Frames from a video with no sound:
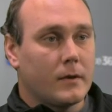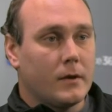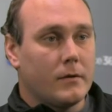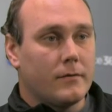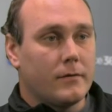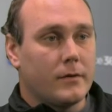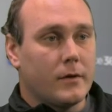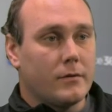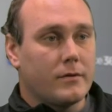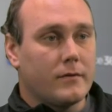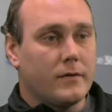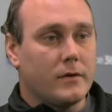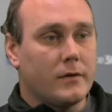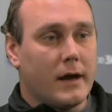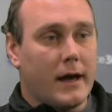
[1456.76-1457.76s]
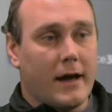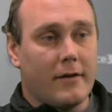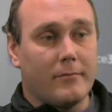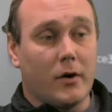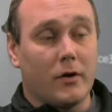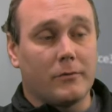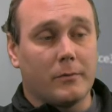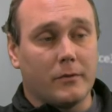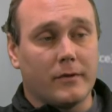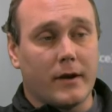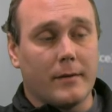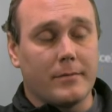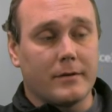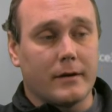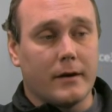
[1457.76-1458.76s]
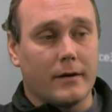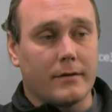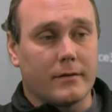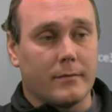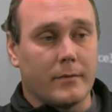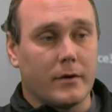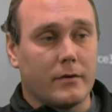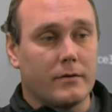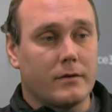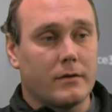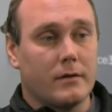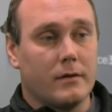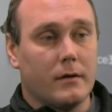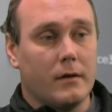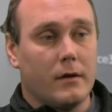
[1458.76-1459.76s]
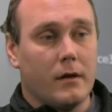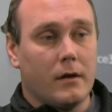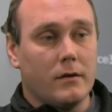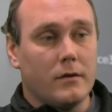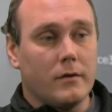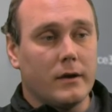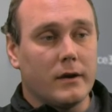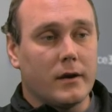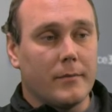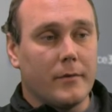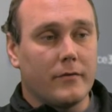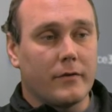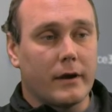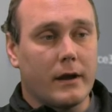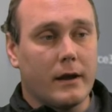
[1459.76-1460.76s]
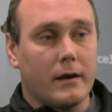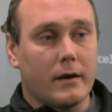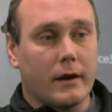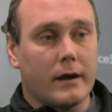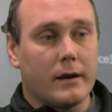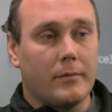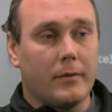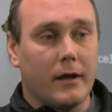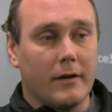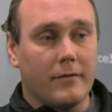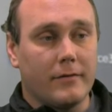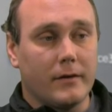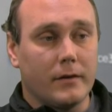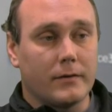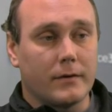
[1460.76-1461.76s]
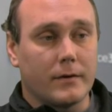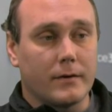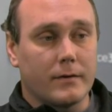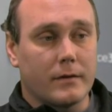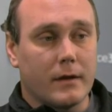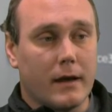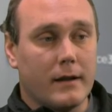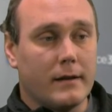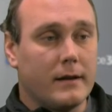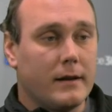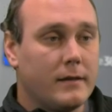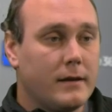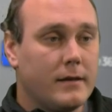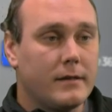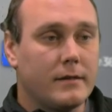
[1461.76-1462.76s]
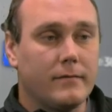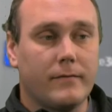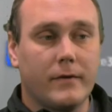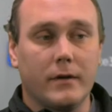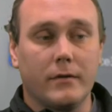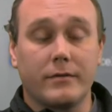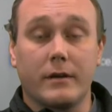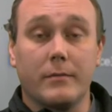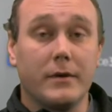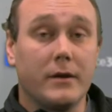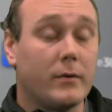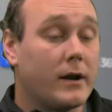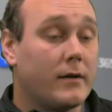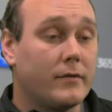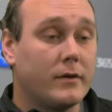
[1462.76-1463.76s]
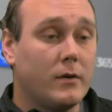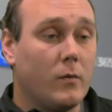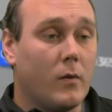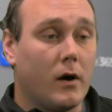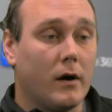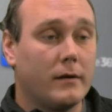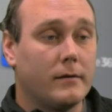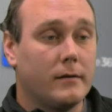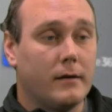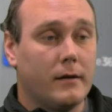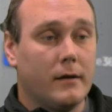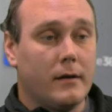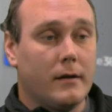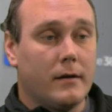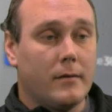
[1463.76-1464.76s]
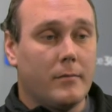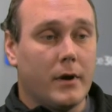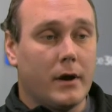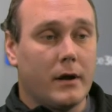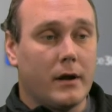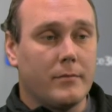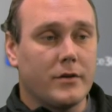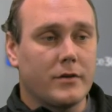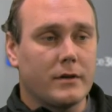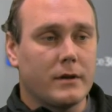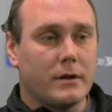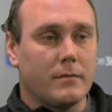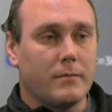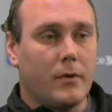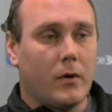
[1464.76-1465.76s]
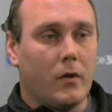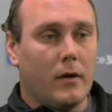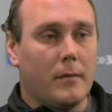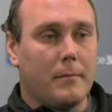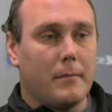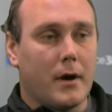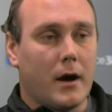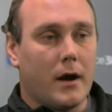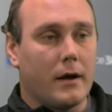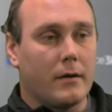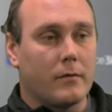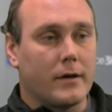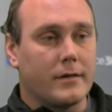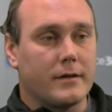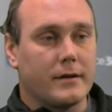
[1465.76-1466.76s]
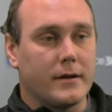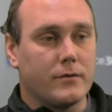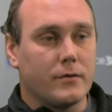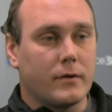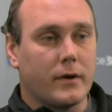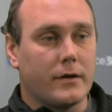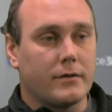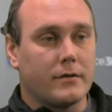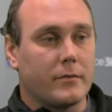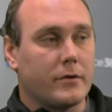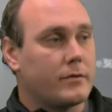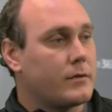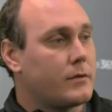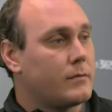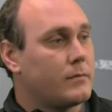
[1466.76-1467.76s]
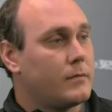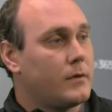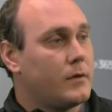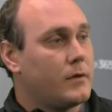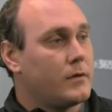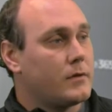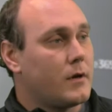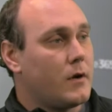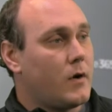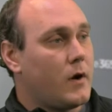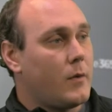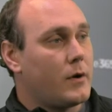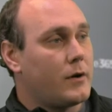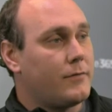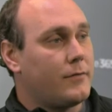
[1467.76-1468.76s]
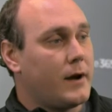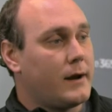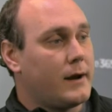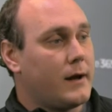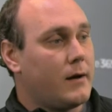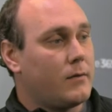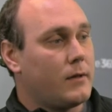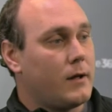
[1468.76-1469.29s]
For those of you that have multiple types of customers, you can come over here and apply filters, and these fields can be whatever you want, but I'm just going to pull up my residential customers. So I want to find out